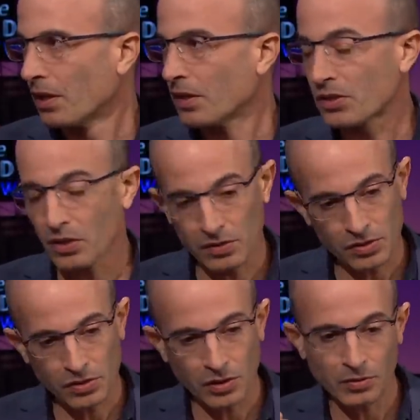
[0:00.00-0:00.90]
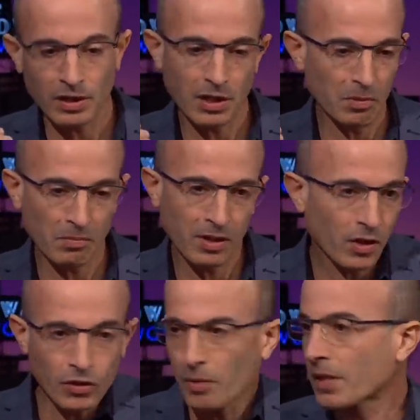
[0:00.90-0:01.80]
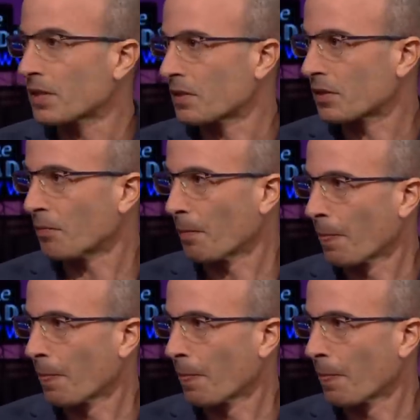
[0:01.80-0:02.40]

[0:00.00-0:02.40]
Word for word: It's also the economic system.